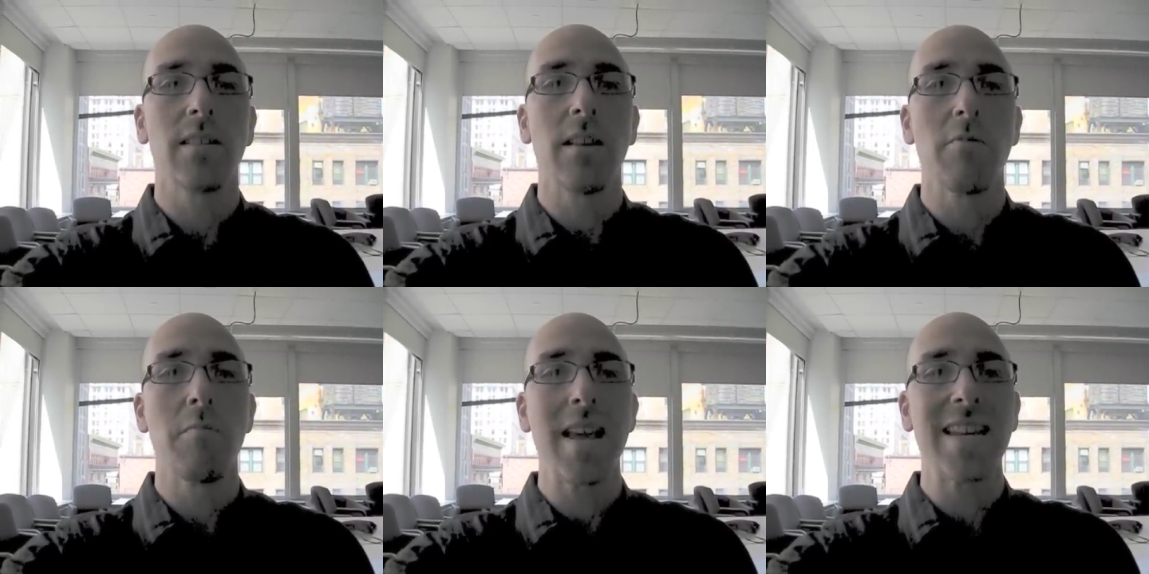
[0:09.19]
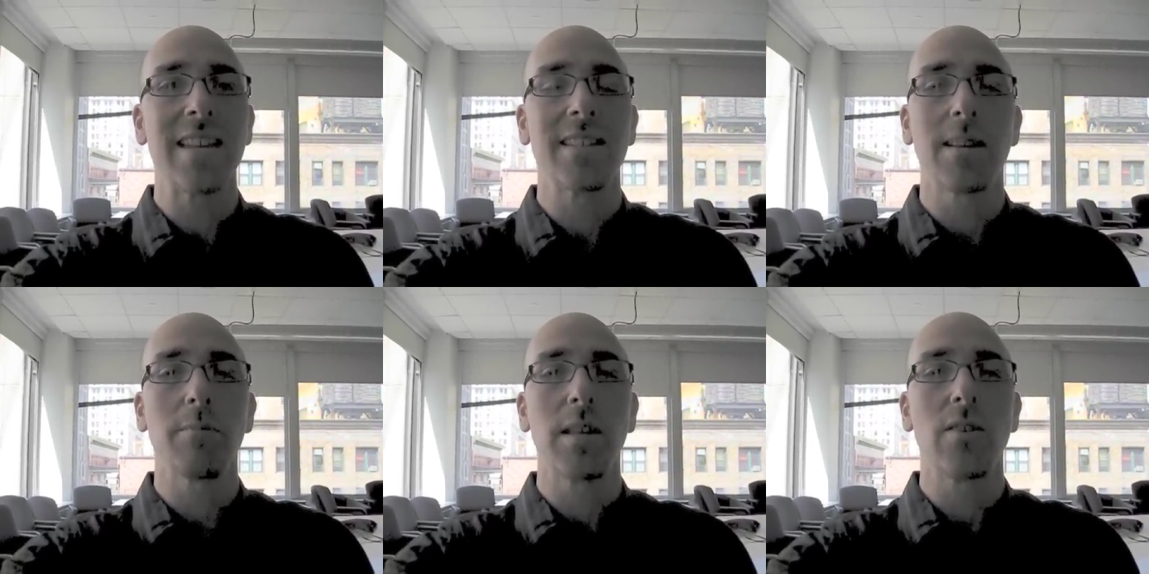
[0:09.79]
They're making
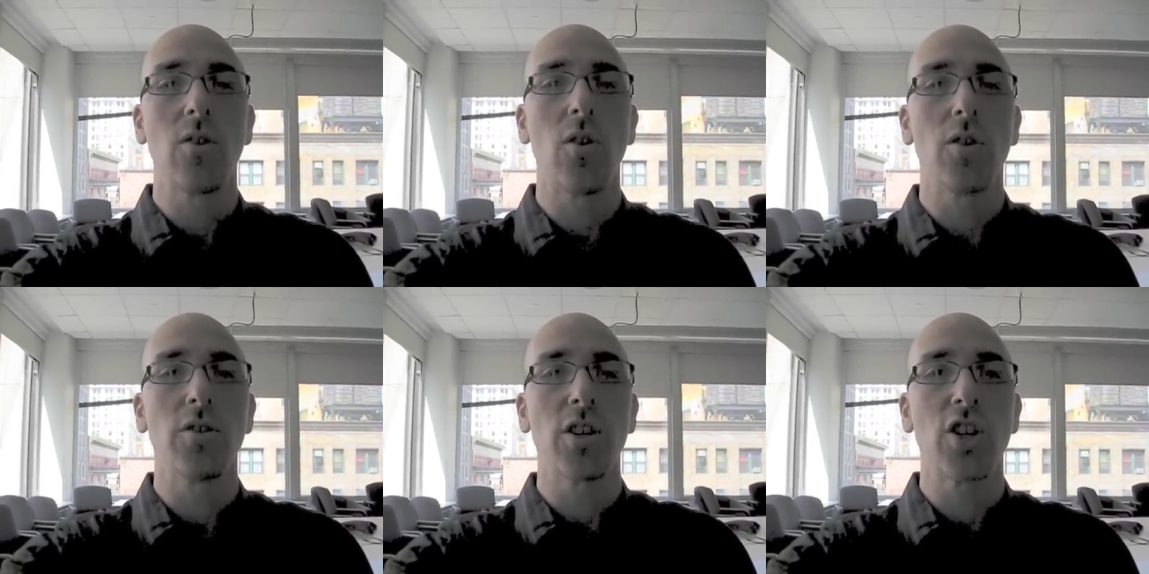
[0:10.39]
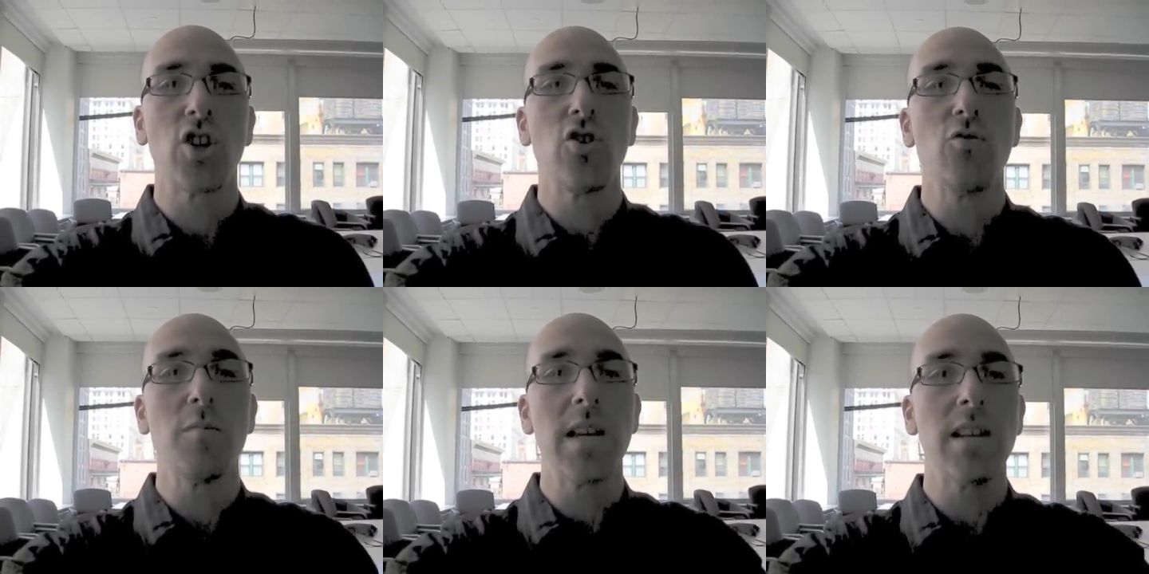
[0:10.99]
something called the
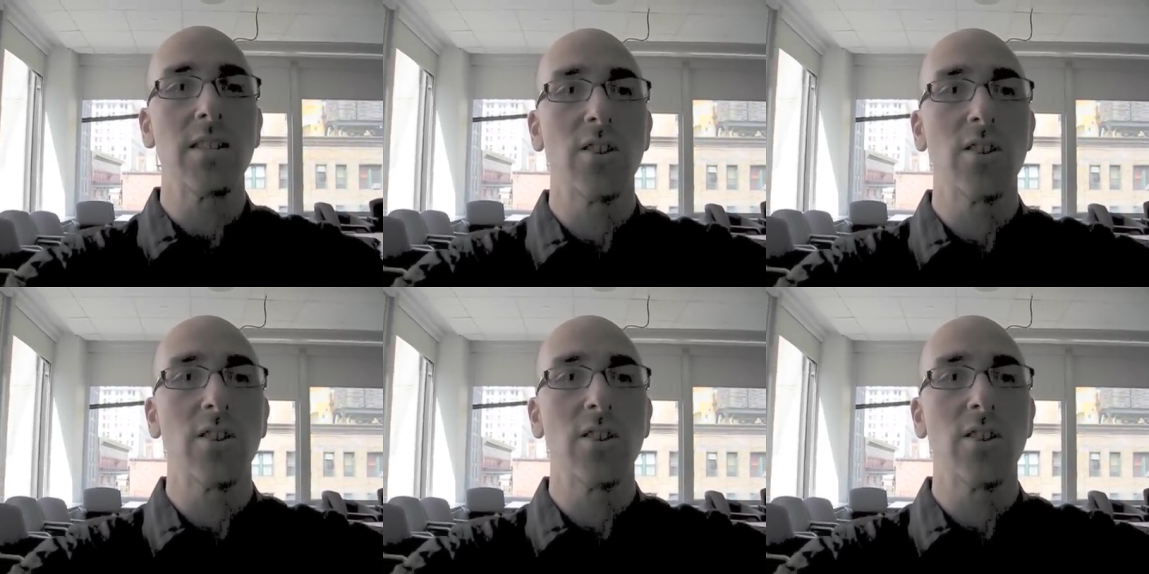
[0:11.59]
QB.